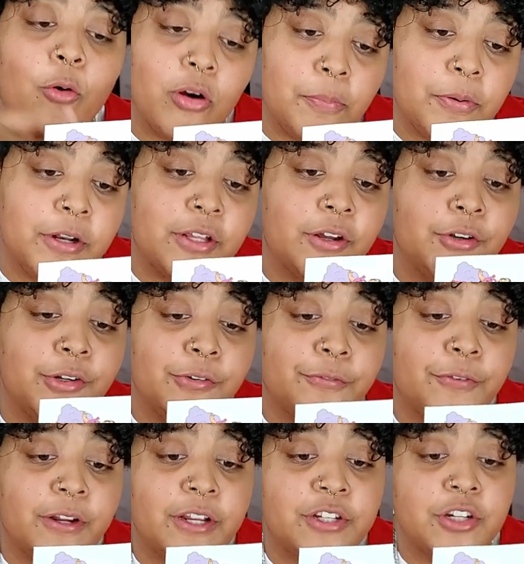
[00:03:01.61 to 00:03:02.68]
or putting on your
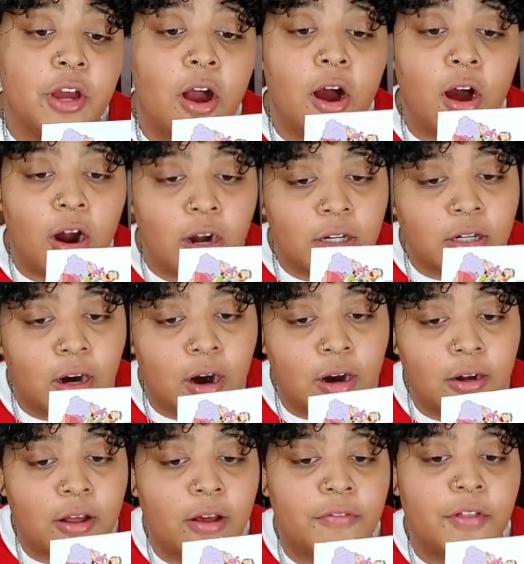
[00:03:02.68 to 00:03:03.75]
fridge, art
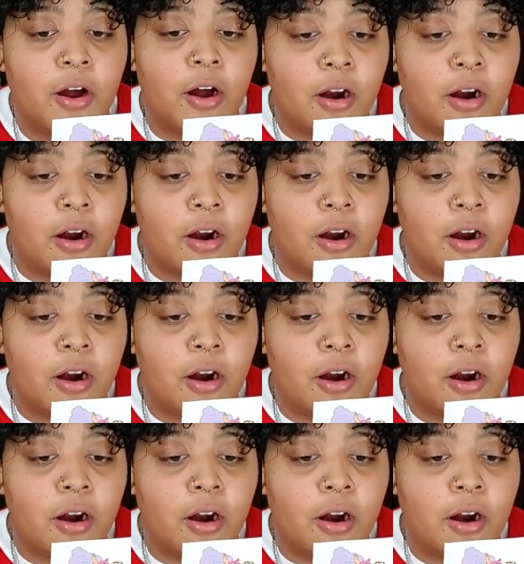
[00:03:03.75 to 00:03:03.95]
card of the